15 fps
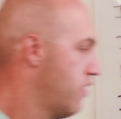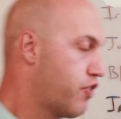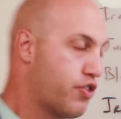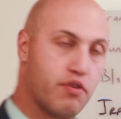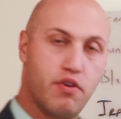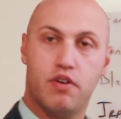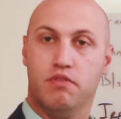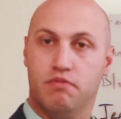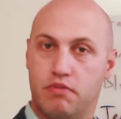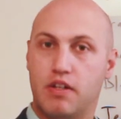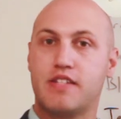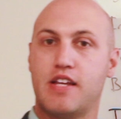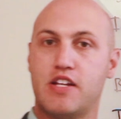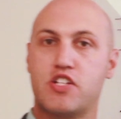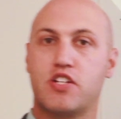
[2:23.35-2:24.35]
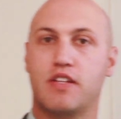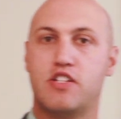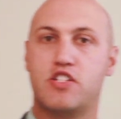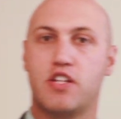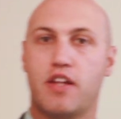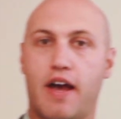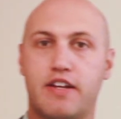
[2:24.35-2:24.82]
through essentially
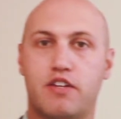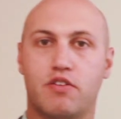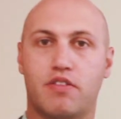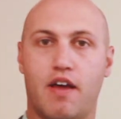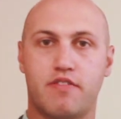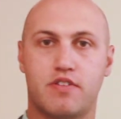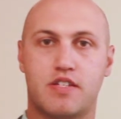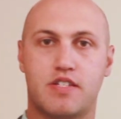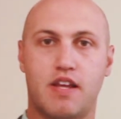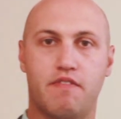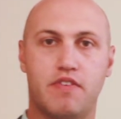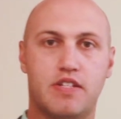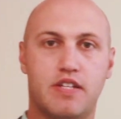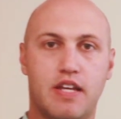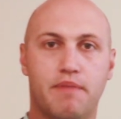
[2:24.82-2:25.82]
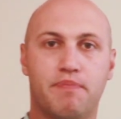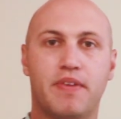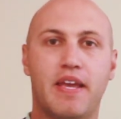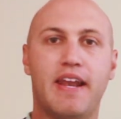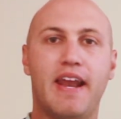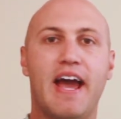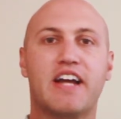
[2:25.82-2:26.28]
July 2017?
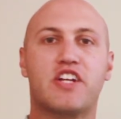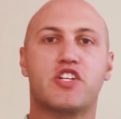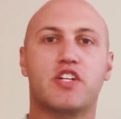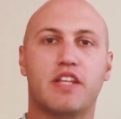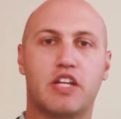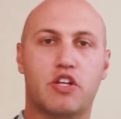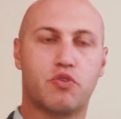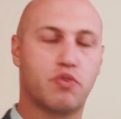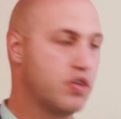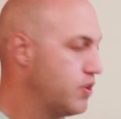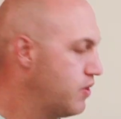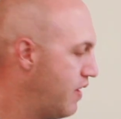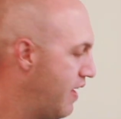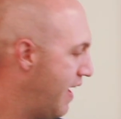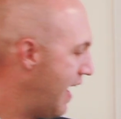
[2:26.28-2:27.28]
It actually grew